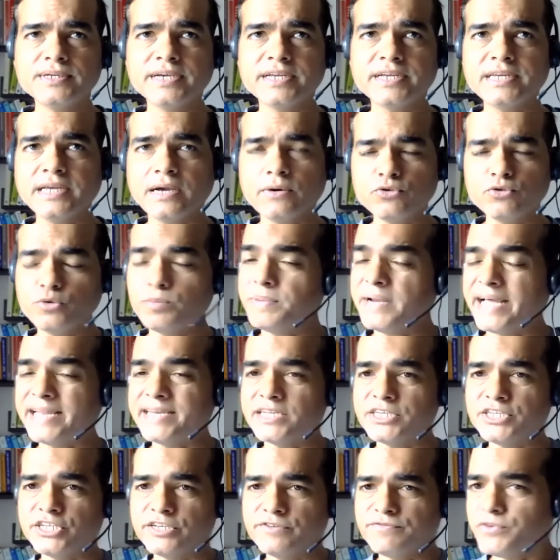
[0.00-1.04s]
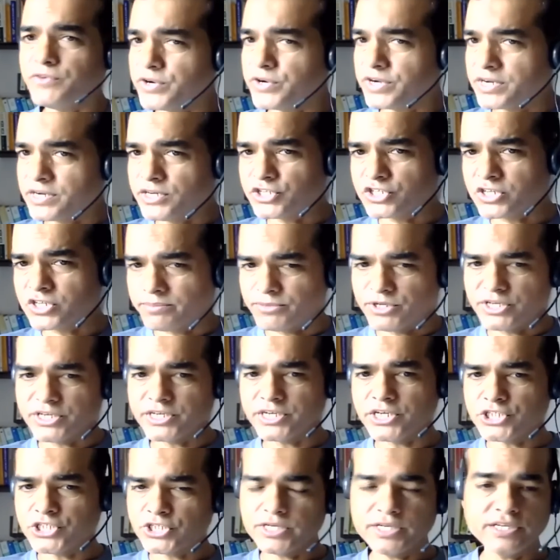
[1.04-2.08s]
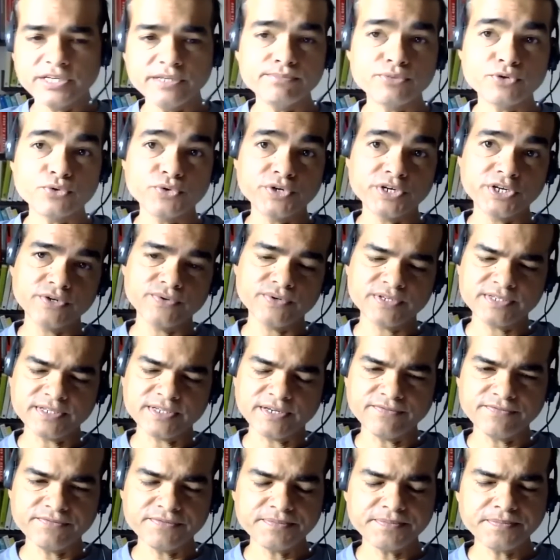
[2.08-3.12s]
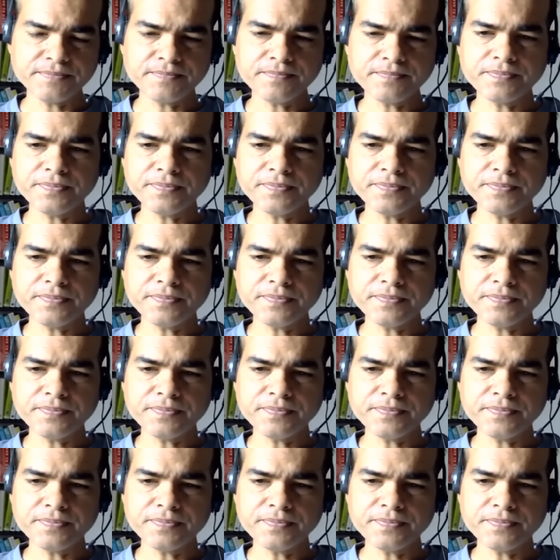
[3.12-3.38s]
and how to plan a day for English communication and improving yourself.